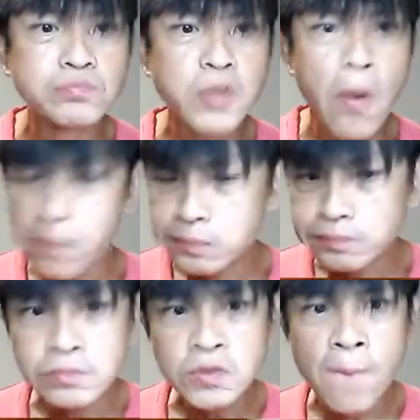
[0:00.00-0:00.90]
Do you
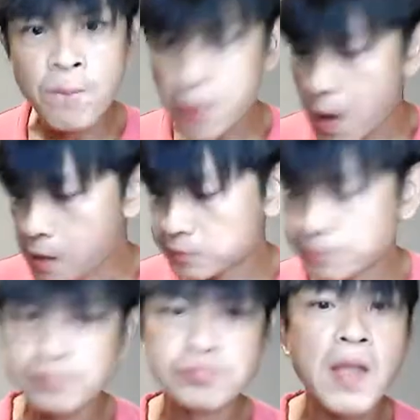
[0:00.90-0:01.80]
sometimes find the
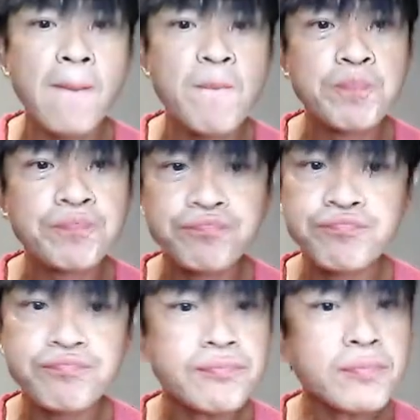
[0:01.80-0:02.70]
fear of what could
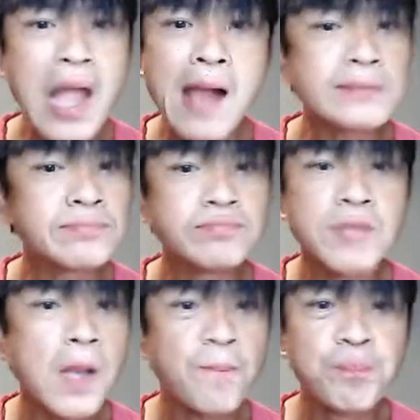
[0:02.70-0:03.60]
happen
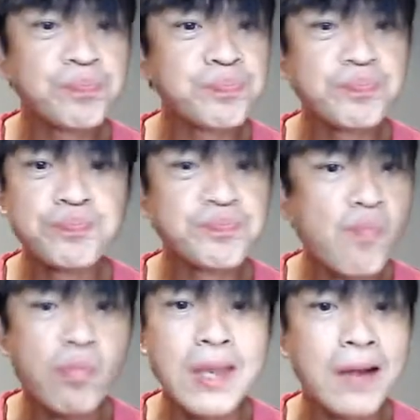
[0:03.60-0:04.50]
is making
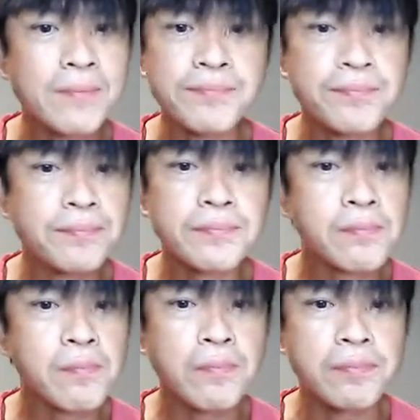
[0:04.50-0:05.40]
nothing happen in your
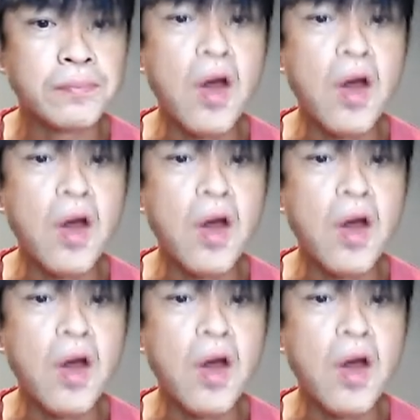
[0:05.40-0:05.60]
life?